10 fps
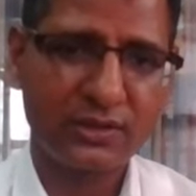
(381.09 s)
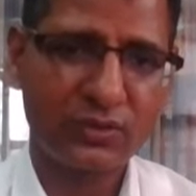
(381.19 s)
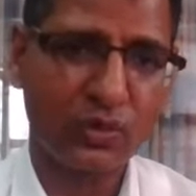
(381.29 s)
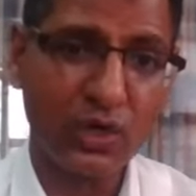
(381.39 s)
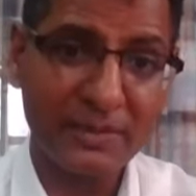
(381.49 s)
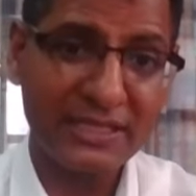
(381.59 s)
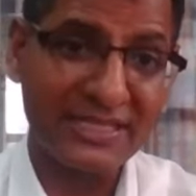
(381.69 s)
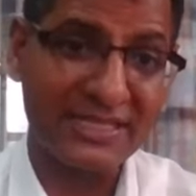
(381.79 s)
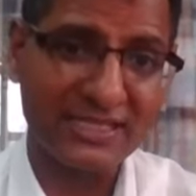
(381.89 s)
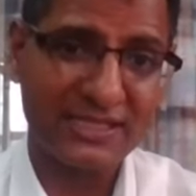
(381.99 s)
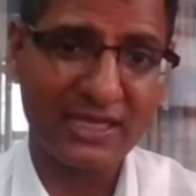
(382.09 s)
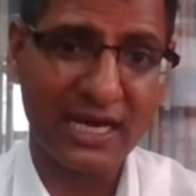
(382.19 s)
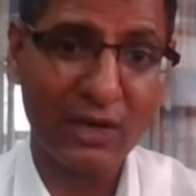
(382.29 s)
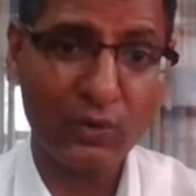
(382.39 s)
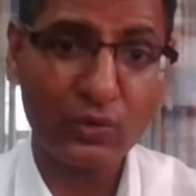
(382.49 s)
to commit it,
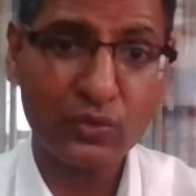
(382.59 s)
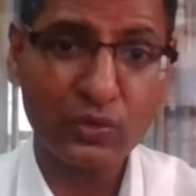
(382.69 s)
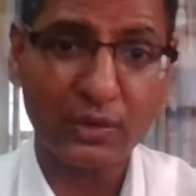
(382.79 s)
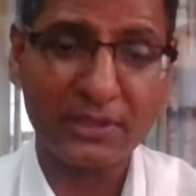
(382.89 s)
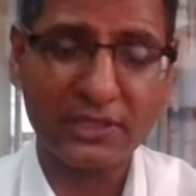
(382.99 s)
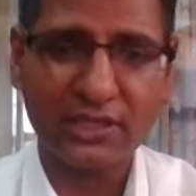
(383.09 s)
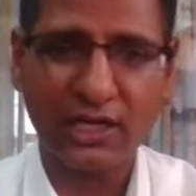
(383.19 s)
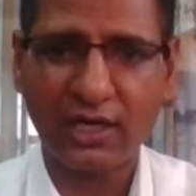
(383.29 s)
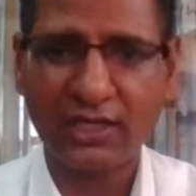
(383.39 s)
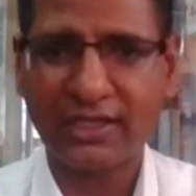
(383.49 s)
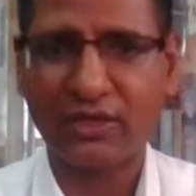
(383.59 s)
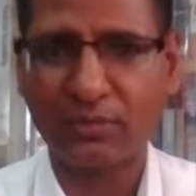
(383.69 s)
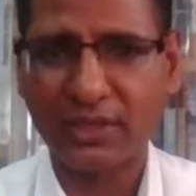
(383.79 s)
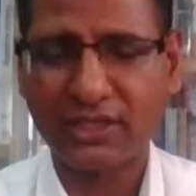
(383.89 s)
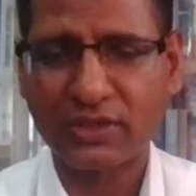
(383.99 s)
how to commit all the
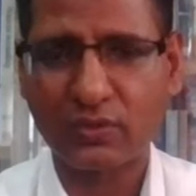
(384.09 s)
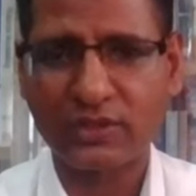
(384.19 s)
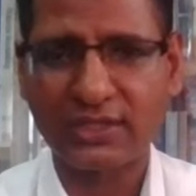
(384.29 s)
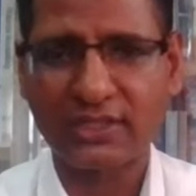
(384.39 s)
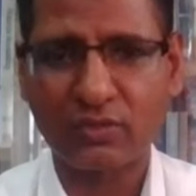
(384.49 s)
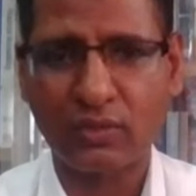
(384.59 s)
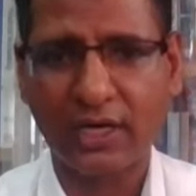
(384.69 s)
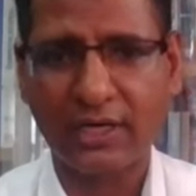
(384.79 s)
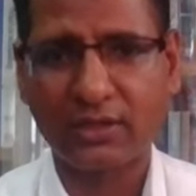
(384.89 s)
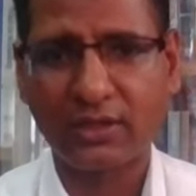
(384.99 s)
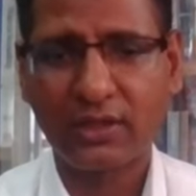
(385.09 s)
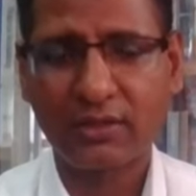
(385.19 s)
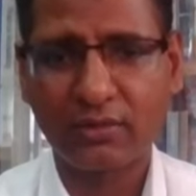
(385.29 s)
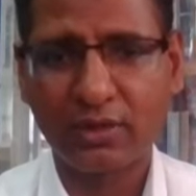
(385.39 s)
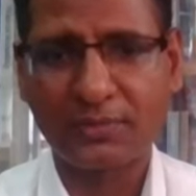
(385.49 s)
human resources toward the
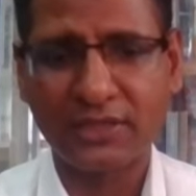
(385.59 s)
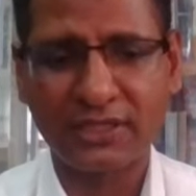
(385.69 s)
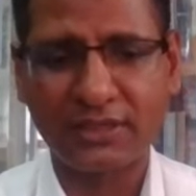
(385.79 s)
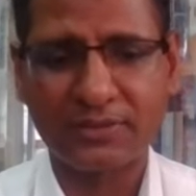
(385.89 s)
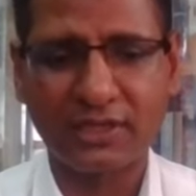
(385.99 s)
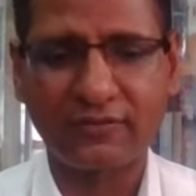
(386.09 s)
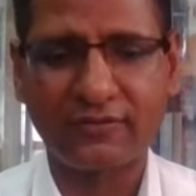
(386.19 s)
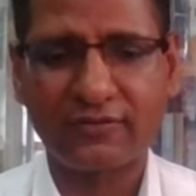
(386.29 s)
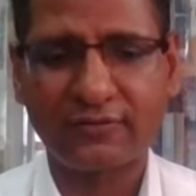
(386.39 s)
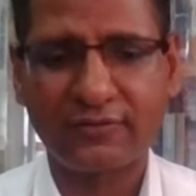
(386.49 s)
objectives of